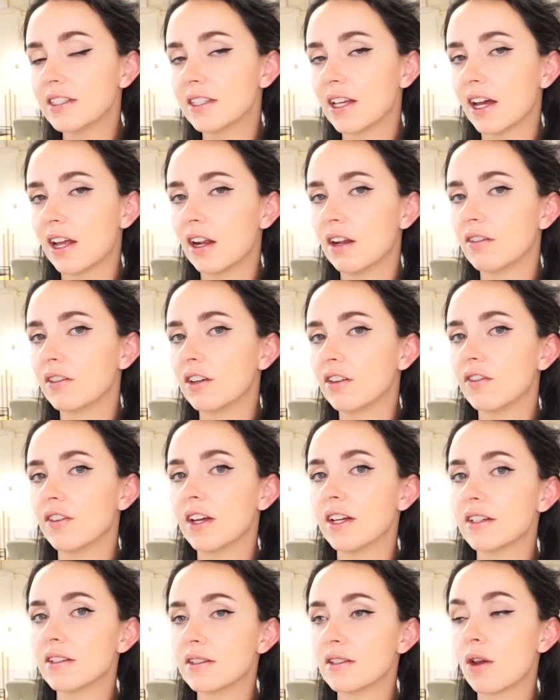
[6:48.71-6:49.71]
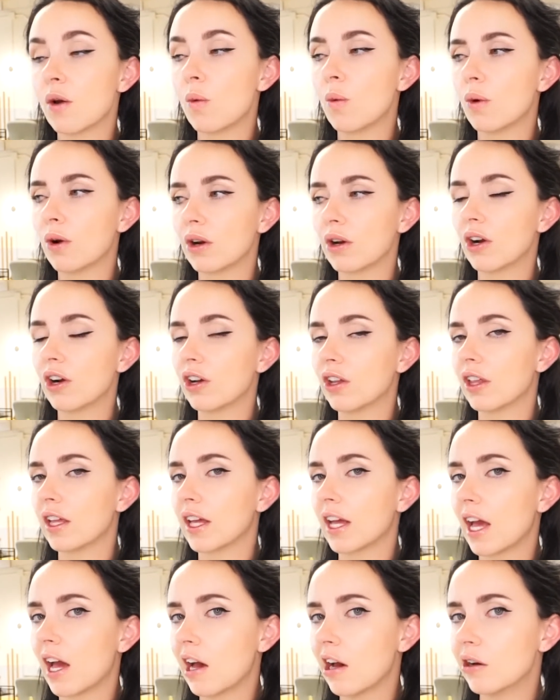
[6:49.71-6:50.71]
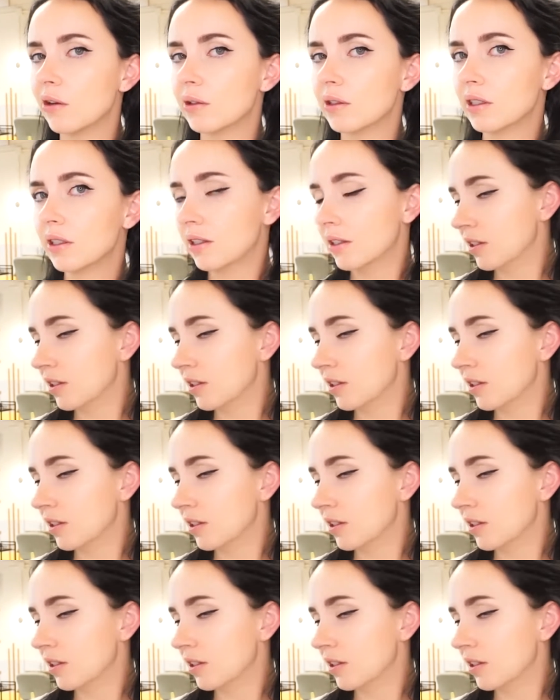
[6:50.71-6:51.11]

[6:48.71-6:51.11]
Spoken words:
side of our face, we're curling out.